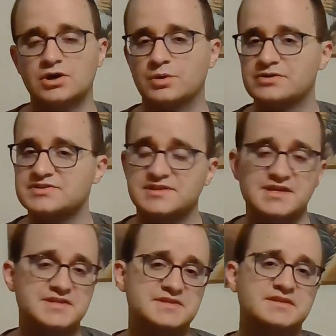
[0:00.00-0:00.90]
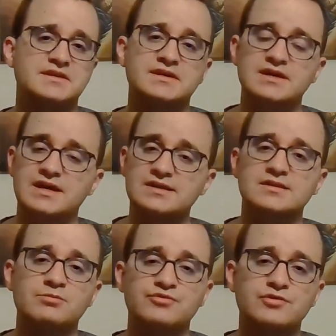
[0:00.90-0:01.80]
We are citizens of the
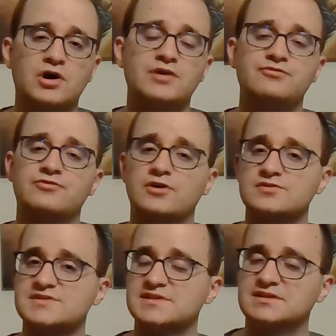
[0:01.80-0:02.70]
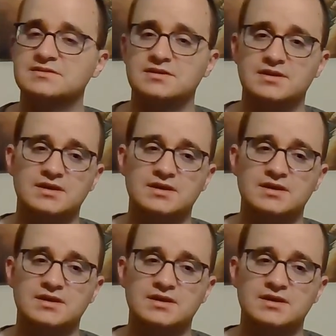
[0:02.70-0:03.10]
kingdom of God first, and